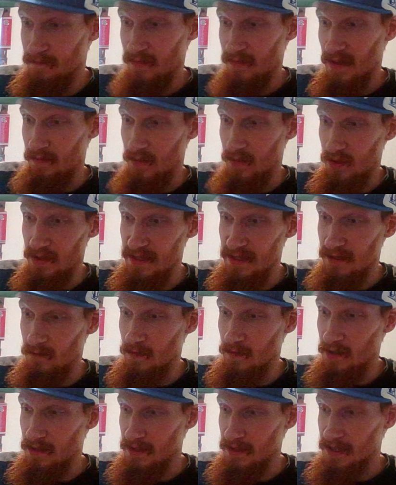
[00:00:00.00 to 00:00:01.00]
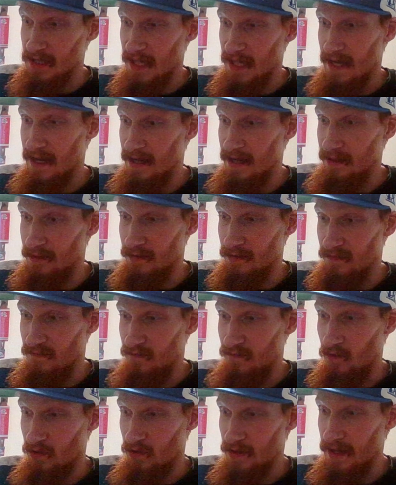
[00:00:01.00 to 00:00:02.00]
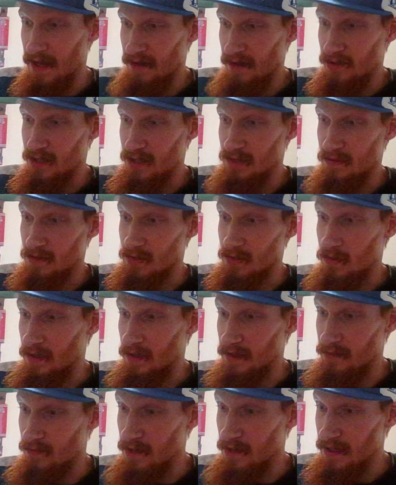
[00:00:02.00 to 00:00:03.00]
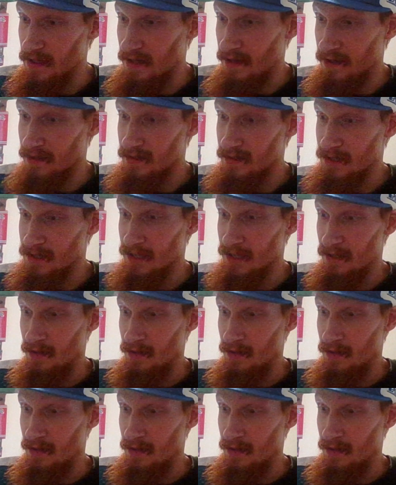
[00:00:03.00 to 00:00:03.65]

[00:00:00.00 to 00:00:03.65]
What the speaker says: Malik Willis had 4 carries for 23 yards.